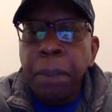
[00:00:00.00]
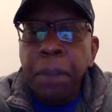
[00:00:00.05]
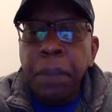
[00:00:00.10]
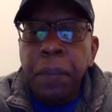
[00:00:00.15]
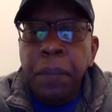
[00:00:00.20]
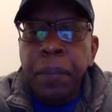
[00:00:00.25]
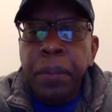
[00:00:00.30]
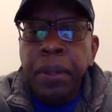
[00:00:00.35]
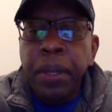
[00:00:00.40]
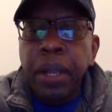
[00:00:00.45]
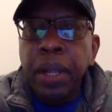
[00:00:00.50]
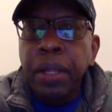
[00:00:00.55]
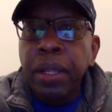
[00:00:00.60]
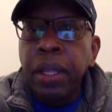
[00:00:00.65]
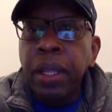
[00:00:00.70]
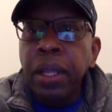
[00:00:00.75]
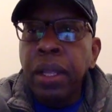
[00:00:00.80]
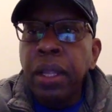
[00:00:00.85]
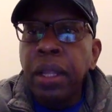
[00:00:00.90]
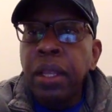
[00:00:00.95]
But I
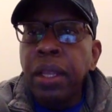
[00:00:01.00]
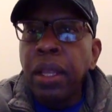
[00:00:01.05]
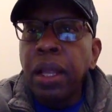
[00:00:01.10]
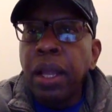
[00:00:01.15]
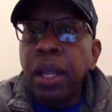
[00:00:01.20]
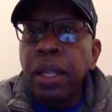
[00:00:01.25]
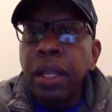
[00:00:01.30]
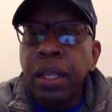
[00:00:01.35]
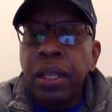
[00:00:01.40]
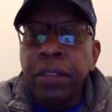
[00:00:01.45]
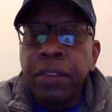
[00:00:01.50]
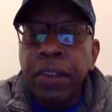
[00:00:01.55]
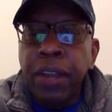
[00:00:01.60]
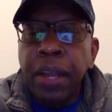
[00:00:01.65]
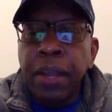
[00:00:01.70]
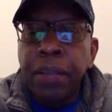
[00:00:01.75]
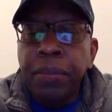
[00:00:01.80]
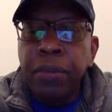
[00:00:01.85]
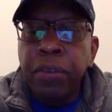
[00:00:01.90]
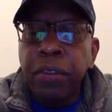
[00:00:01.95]
can
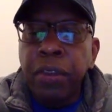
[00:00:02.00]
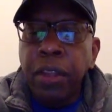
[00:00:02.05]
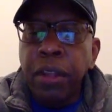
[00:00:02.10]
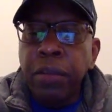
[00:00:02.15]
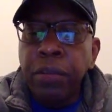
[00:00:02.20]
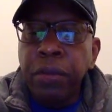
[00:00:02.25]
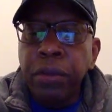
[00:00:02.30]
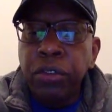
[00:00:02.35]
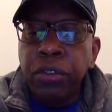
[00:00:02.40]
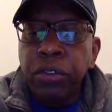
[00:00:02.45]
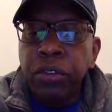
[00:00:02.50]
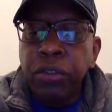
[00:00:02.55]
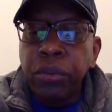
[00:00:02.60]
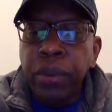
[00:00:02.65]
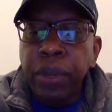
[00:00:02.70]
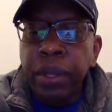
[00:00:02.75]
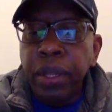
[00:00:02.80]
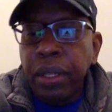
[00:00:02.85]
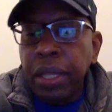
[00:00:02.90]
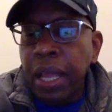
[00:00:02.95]
type stuff, which is
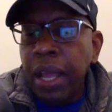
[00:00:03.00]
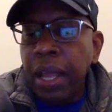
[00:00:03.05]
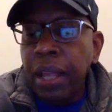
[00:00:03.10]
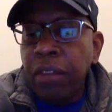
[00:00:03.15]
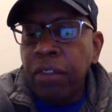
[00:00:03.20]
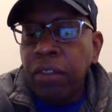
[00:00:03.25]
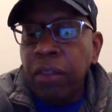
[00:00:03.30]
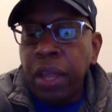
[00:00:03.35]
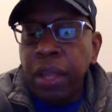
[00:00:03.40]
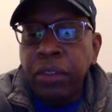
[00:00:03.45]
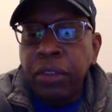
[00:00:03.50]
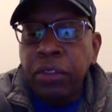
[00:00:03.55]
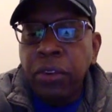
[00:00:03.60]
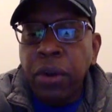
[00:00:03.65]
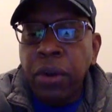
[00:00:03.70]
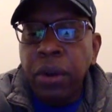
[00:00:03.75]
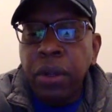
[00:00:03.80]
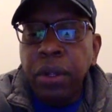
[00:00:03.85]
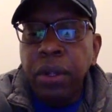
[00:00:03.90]
great, and talk.